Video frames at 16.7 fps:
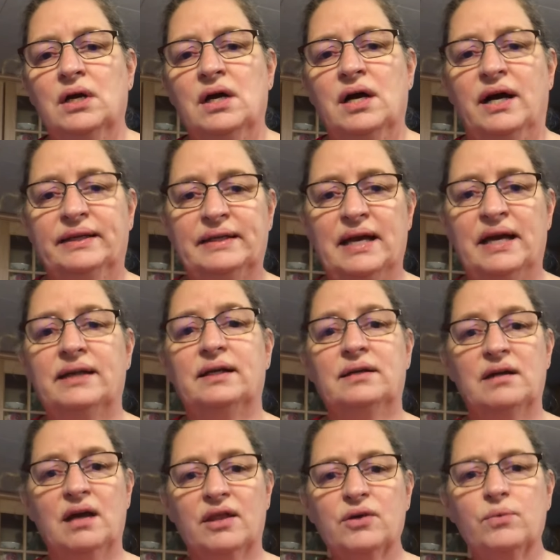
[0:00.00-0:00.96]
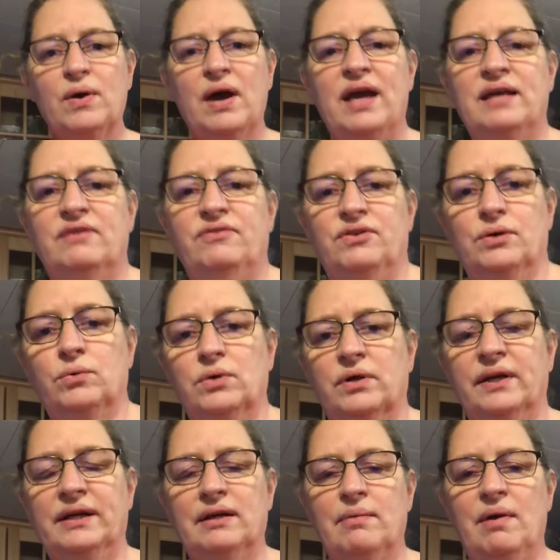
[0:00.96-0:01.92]
again, another way, if you're
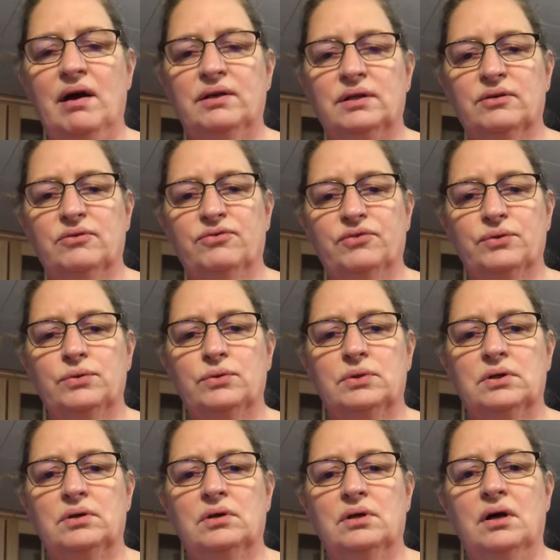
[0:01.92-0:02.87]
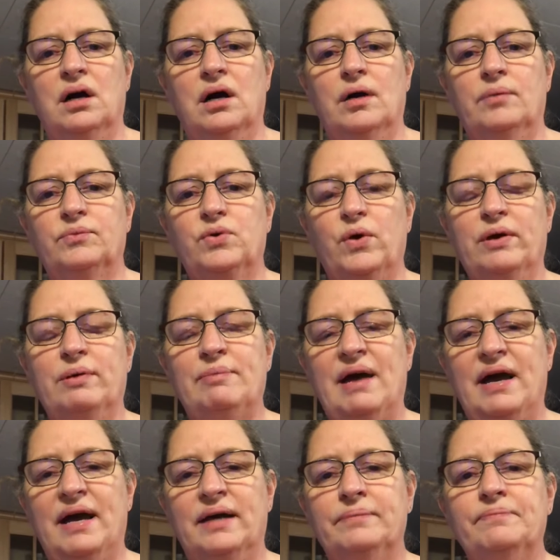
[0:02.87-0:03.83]
worrying about your fruit going
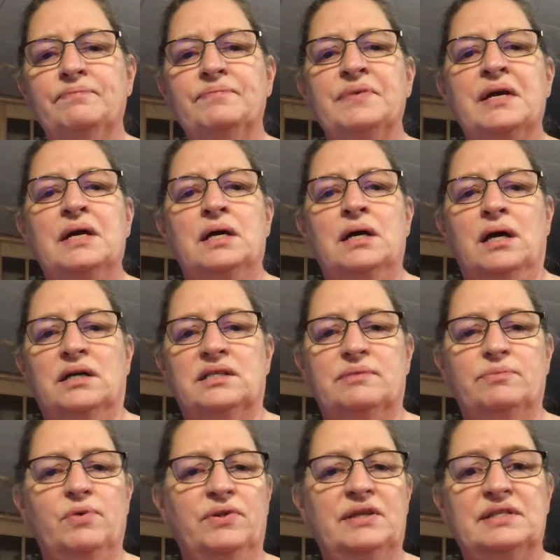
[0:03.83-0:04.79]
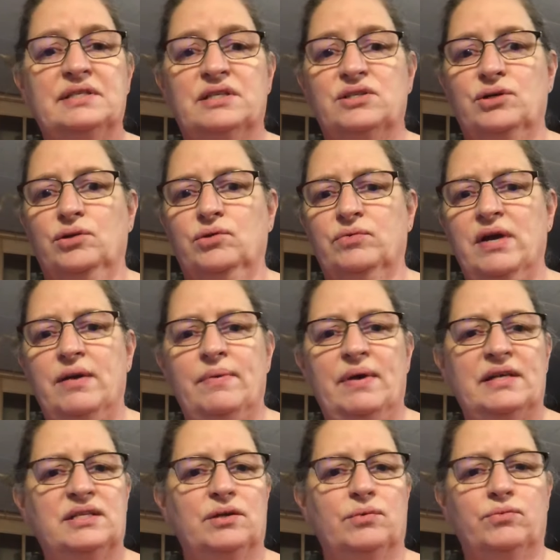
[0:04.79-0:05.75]
bad, smoothies is a great
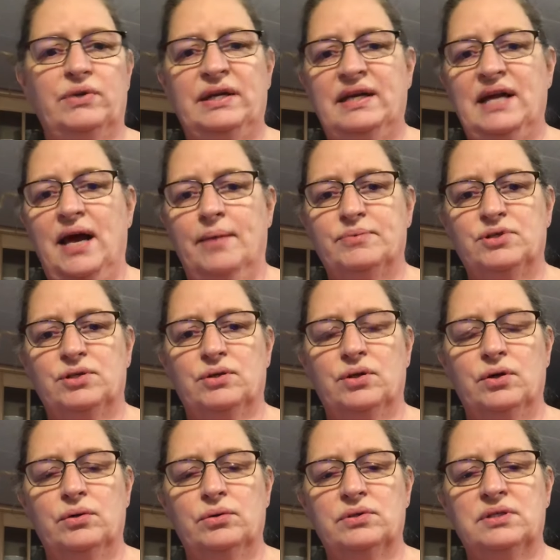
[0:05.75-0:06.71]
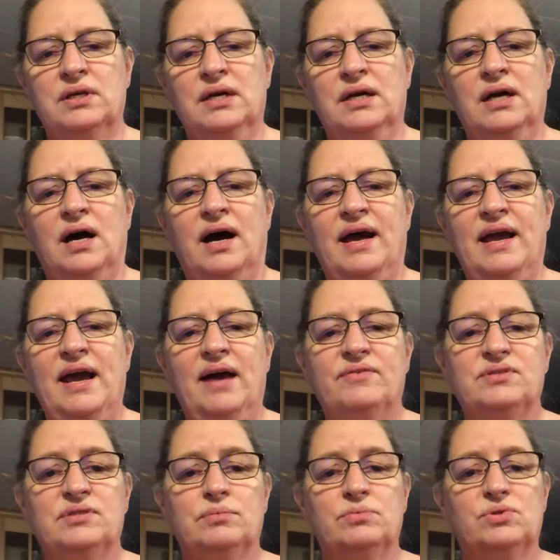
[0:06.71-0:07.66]
way to recapture those. I
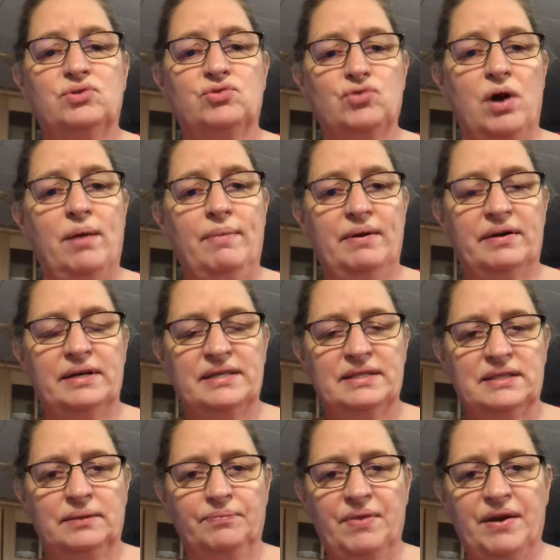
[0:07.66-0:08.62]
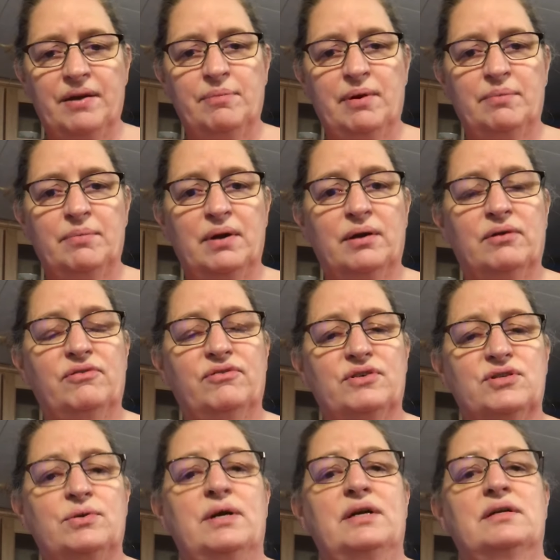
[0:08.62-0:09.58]
have some strawberries that have been in my
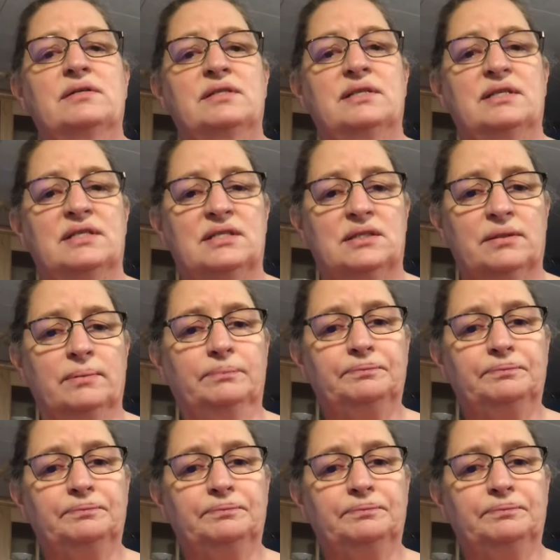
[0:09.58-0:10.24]
refrigerator since